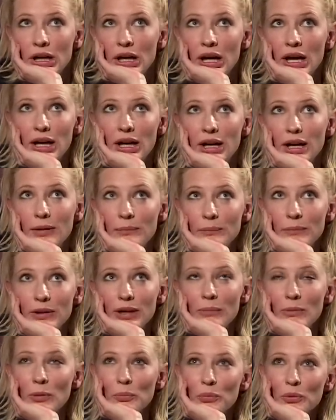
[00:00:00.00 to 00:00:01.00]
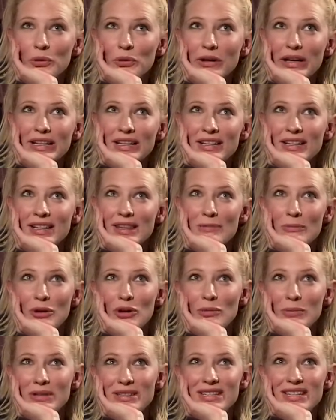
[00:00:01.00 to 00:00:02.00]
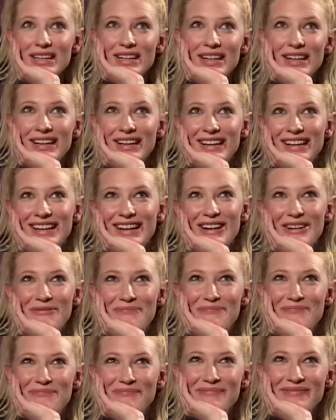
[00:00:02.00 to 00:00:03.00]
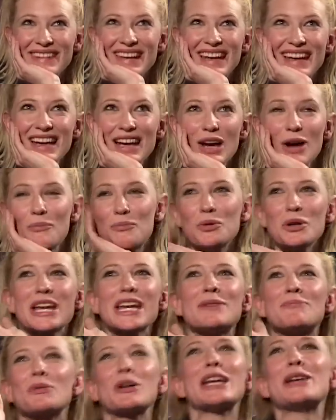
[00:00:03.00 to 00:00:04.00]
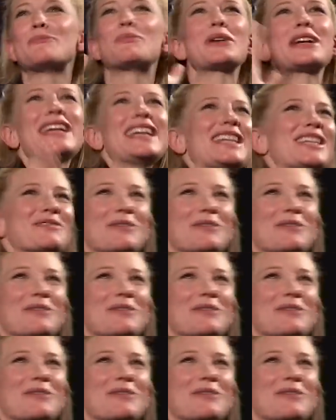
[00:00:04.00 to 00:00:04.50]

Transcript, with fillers: Um, that I'm not pregnant at the moment. breed, breed, breed